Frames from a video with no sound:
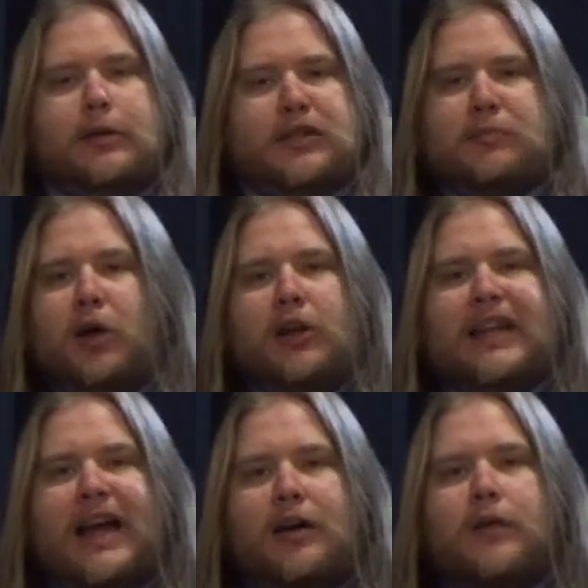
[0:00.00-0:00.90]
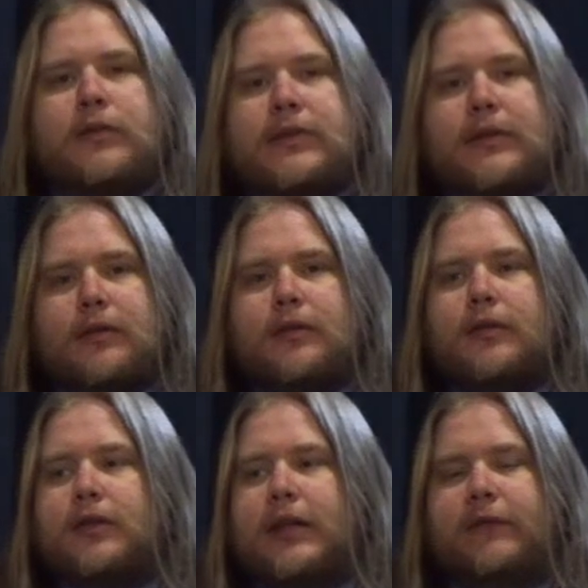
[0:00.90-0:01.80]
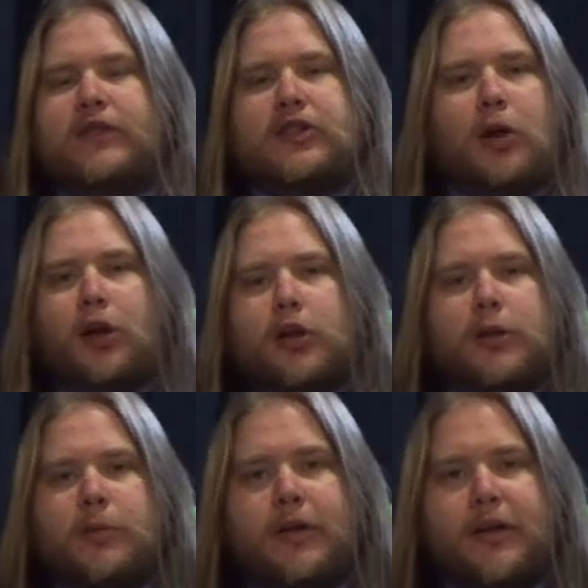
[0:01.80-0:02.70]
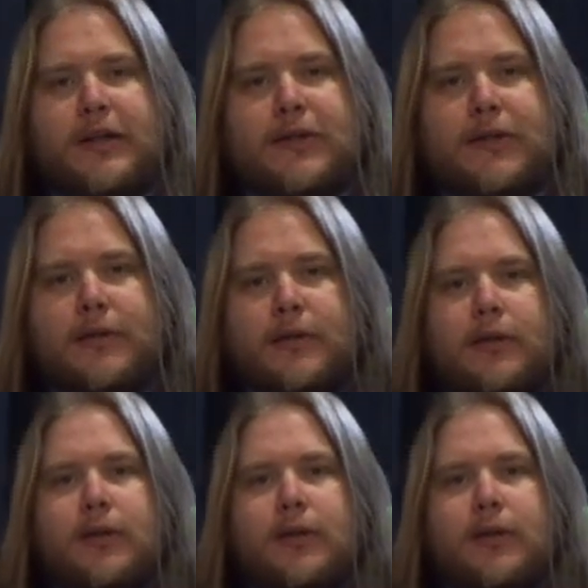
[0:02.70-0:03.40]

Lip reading: small towns, even smaller communities.